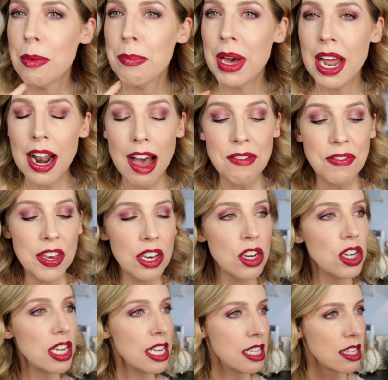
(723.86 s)
But I
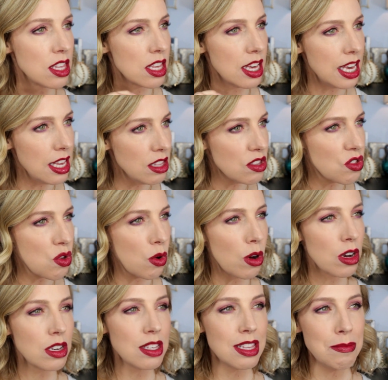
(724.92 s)
figured it's in
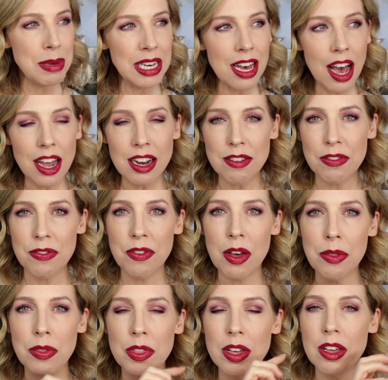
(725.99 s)
stores. They've been kind of,
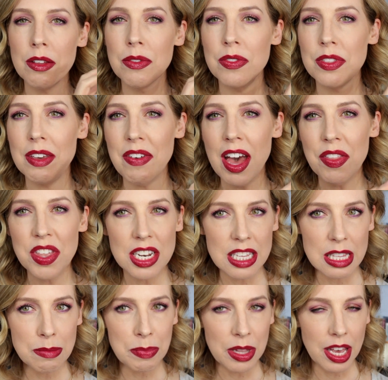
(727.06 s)
they've had the
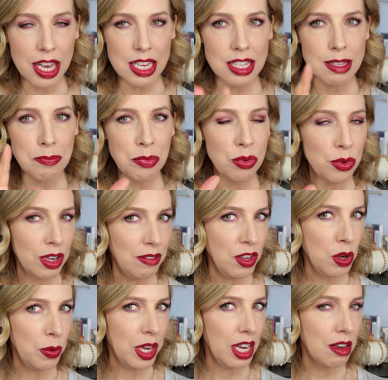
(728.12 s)
displays
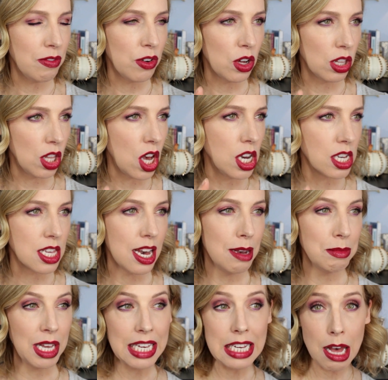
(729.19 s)
previewing it for a long
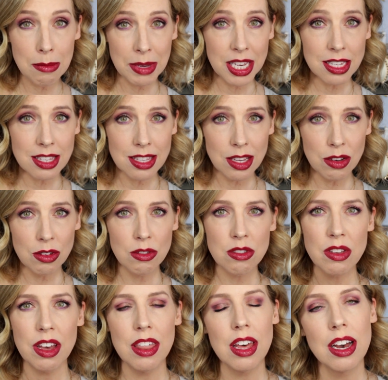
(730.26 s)
time, like coming soon.
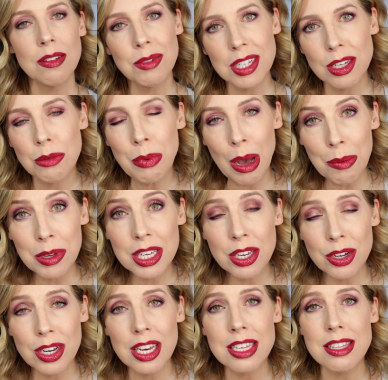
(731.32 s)
So I thought, well, you're probably
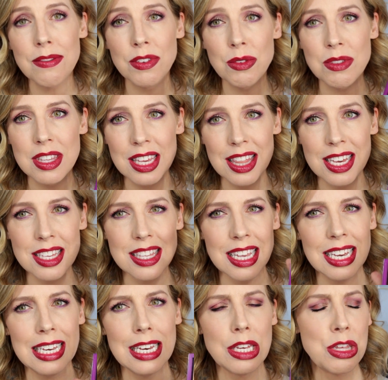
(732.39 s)
curious if you see this,
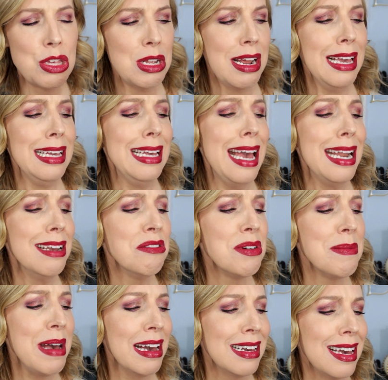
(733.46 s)
like, should I get it,
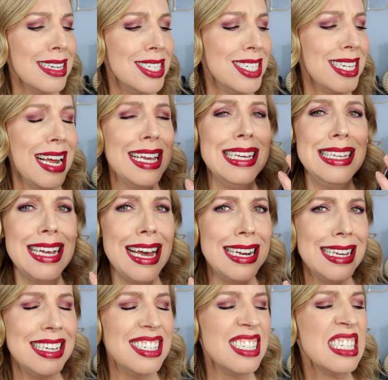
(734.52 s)
Rebecca? Should I get
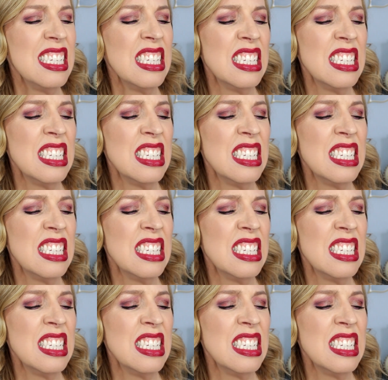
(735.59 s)
it?